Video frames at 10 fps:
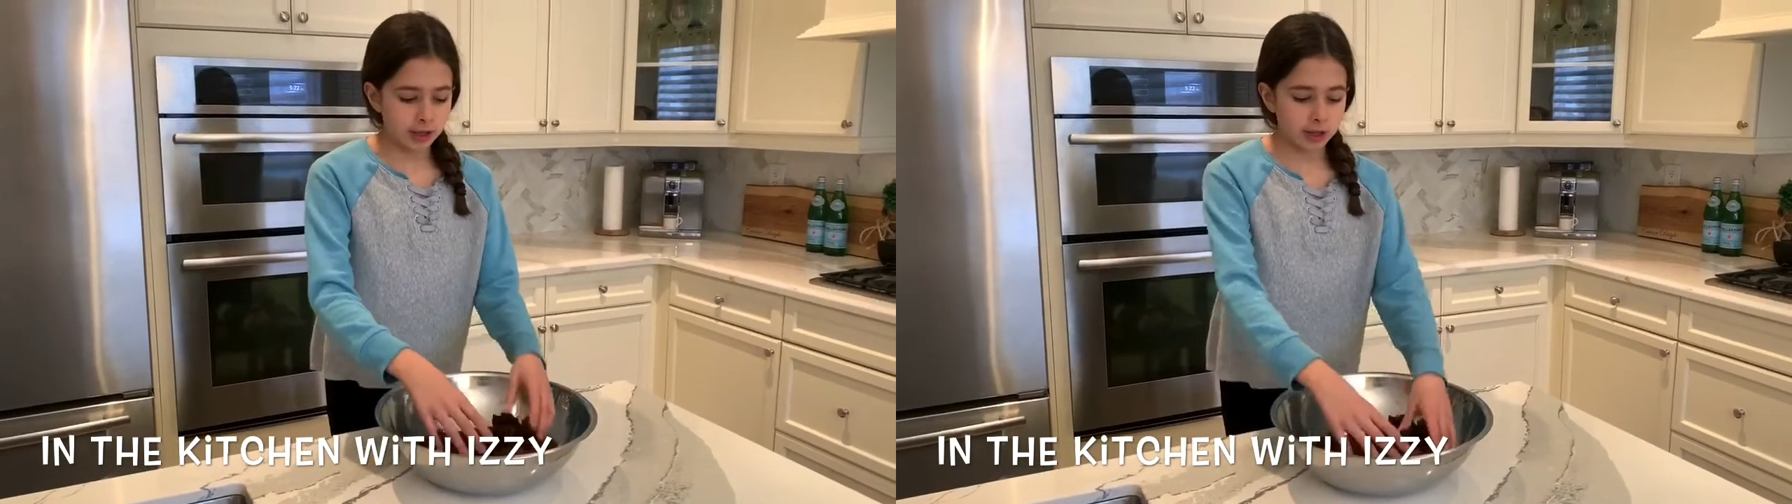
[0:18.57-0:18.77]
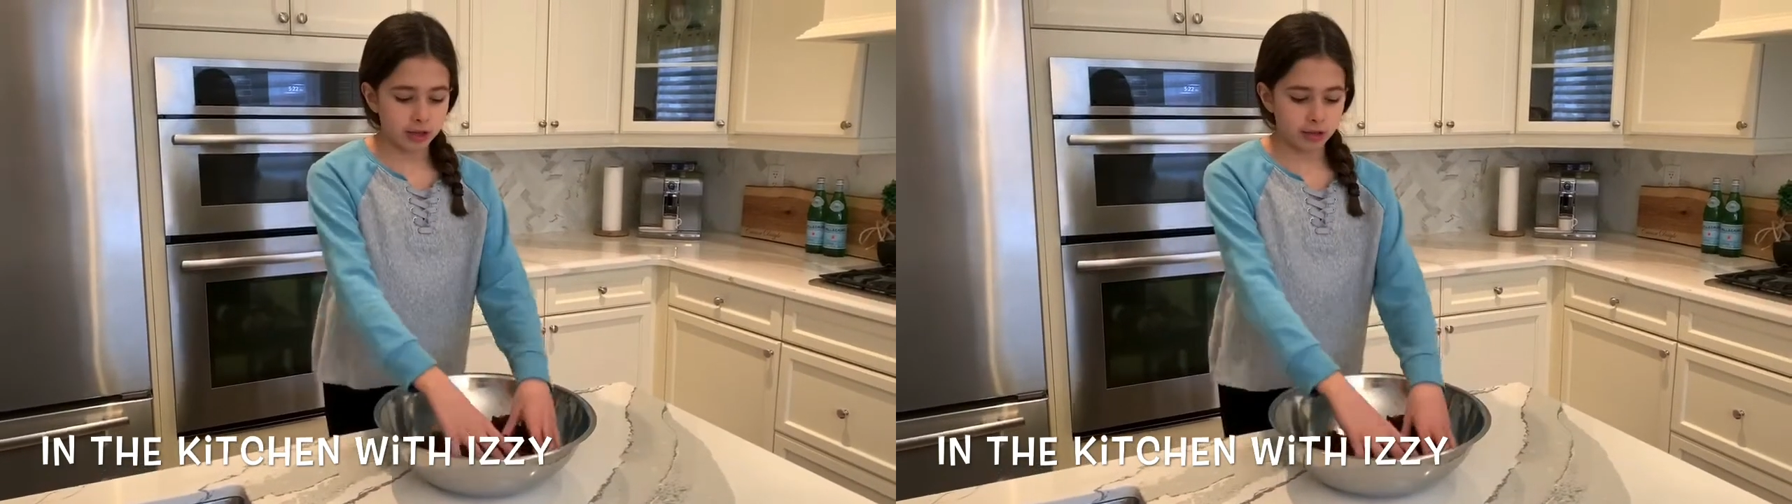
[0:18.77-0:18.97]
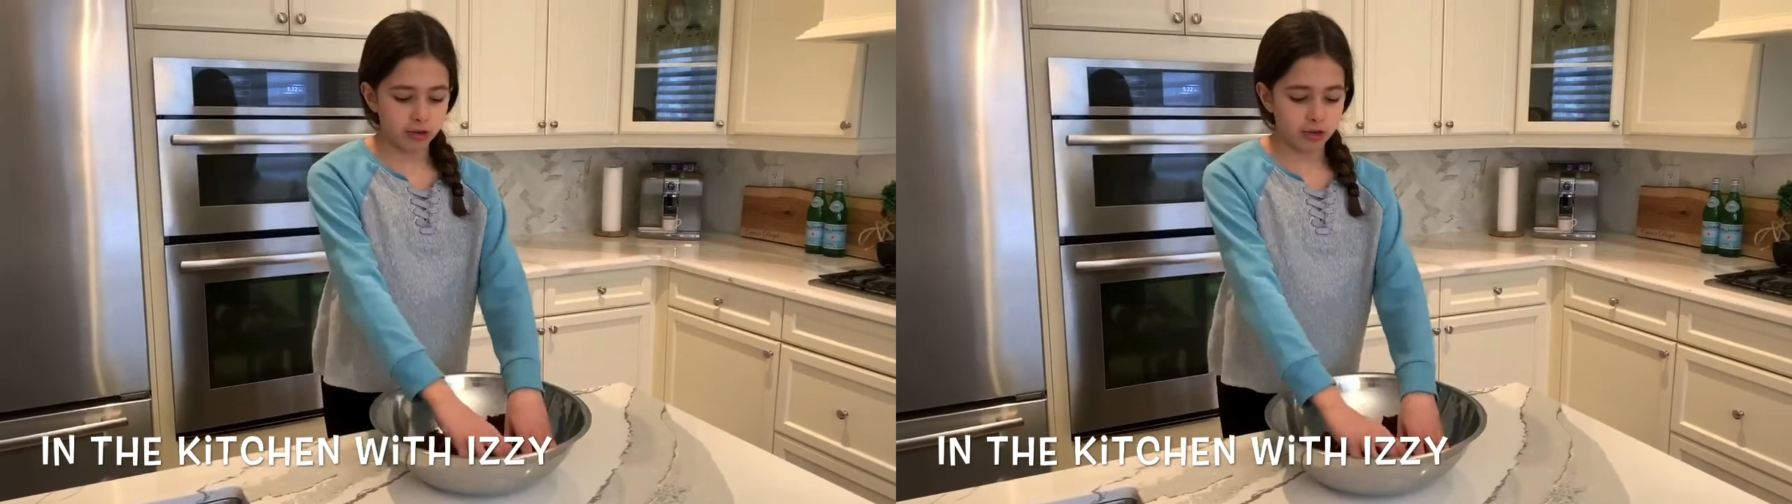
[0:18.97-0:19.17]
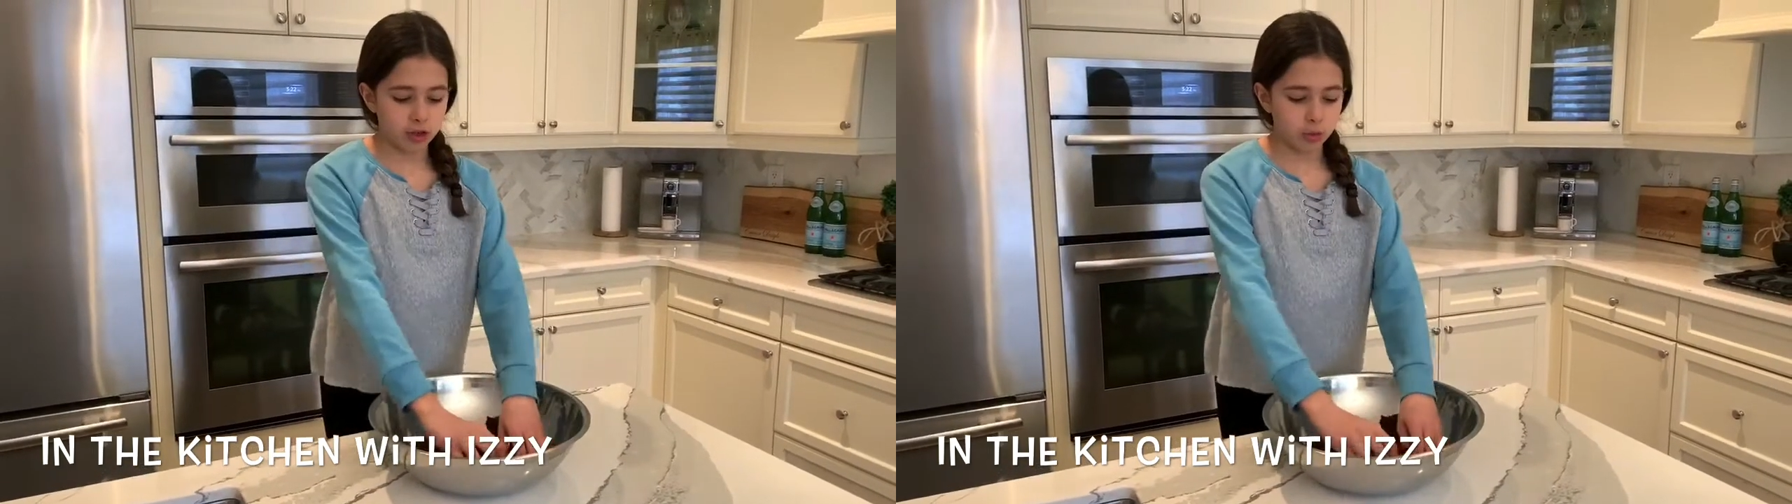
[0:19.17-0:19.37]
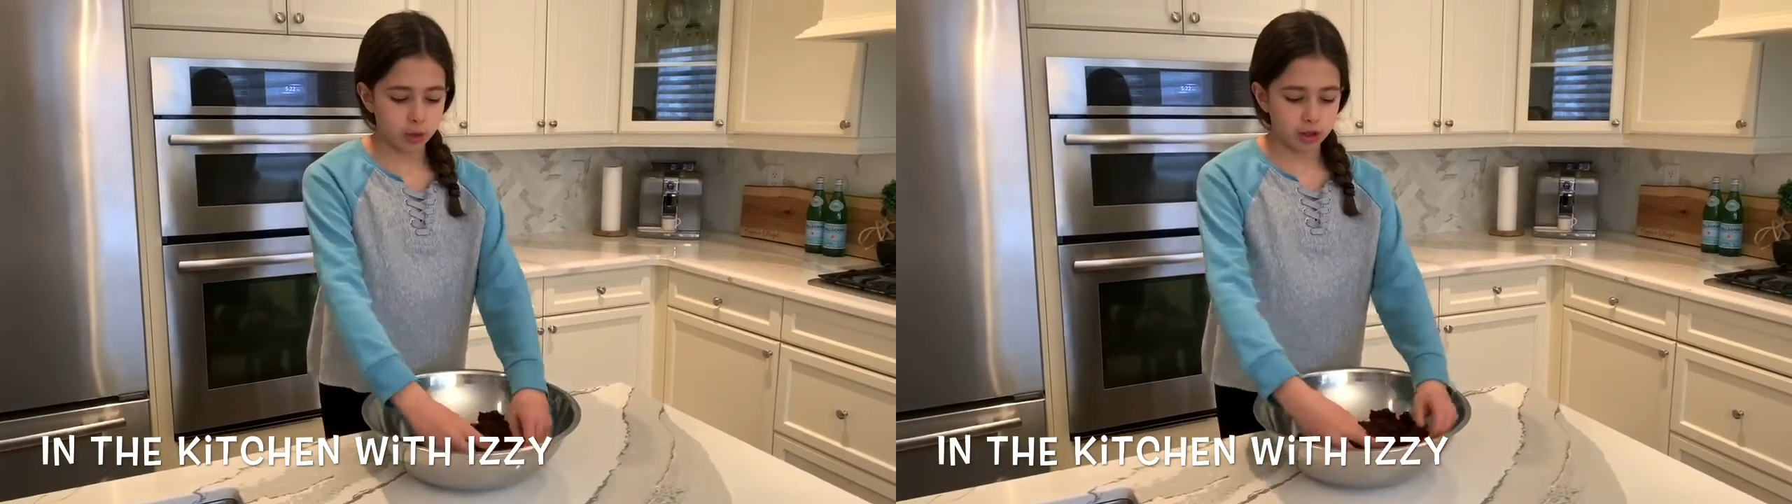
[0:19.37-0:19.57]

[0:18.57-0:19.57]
because you just want the